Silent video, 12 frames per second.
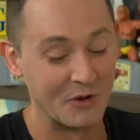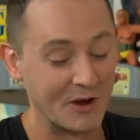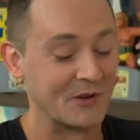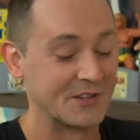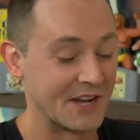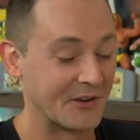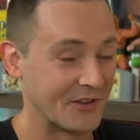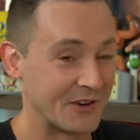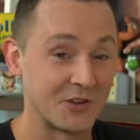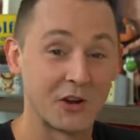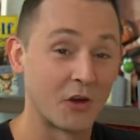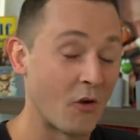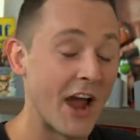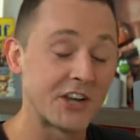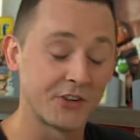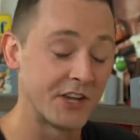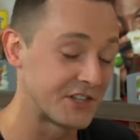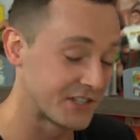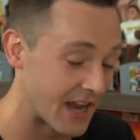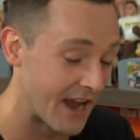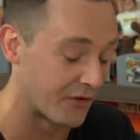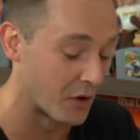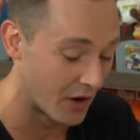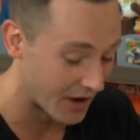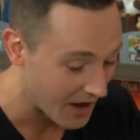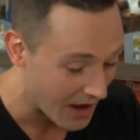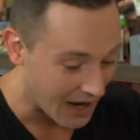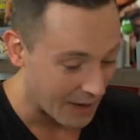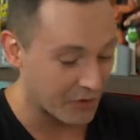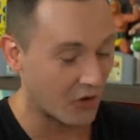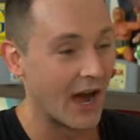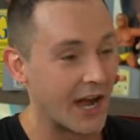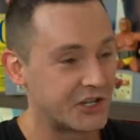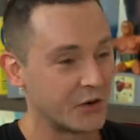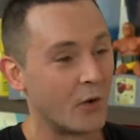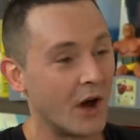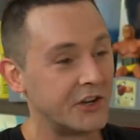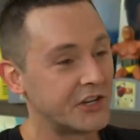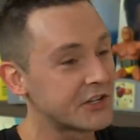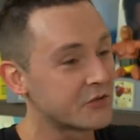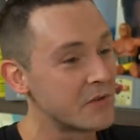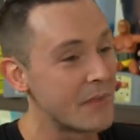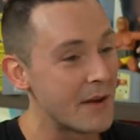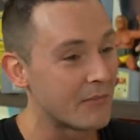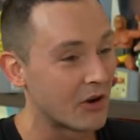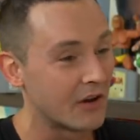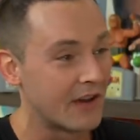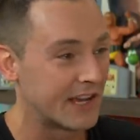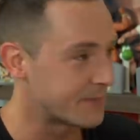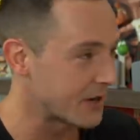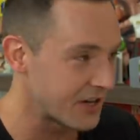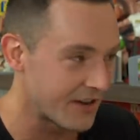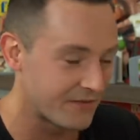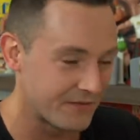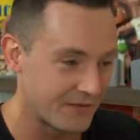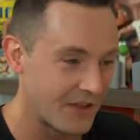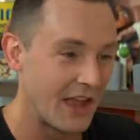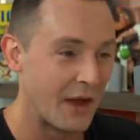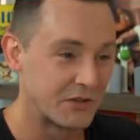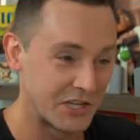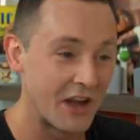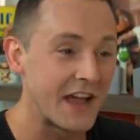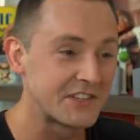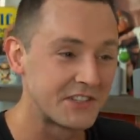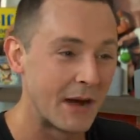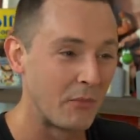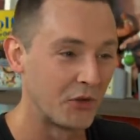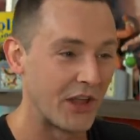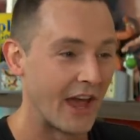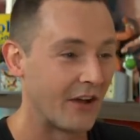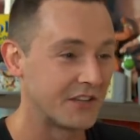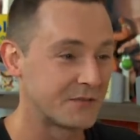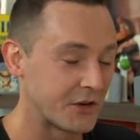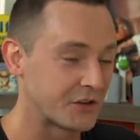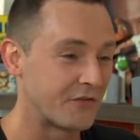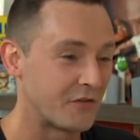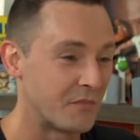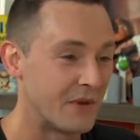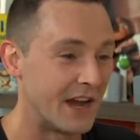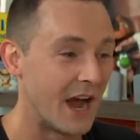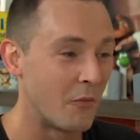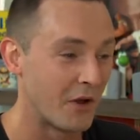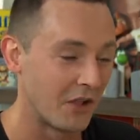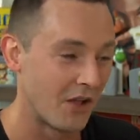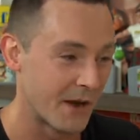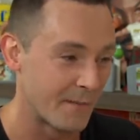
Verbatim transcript: winners out there, so congratulations to everyone. I'm glad you won. Just remember, especially if it was a nice double down, especially for me, I won a lot of